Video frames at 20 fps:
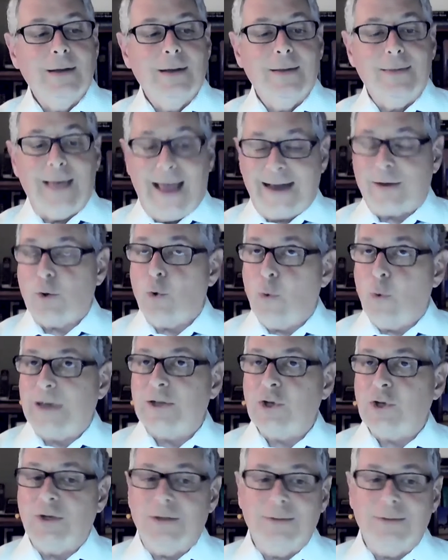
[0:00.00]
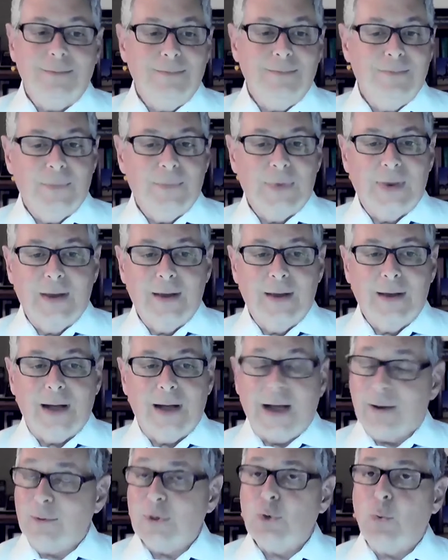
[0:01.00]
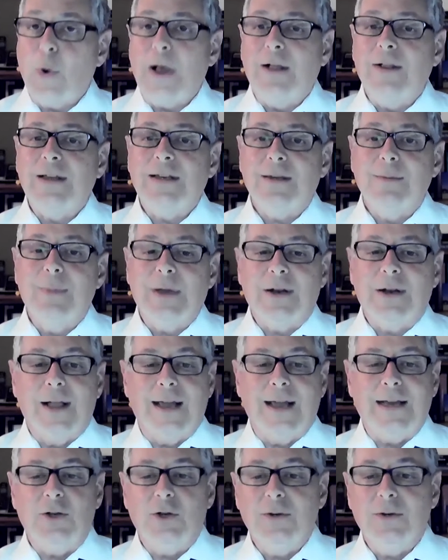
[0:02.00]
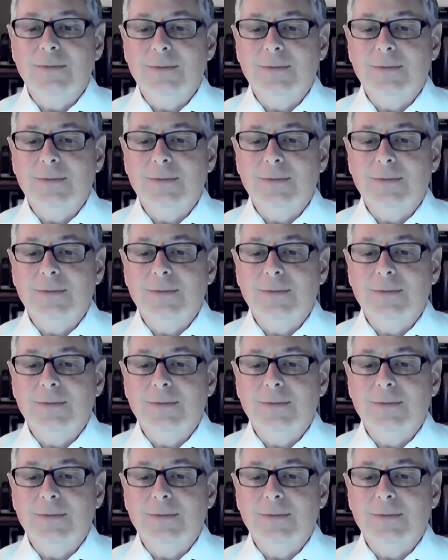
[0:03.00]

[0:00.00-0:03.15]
that question, I was well into middle age.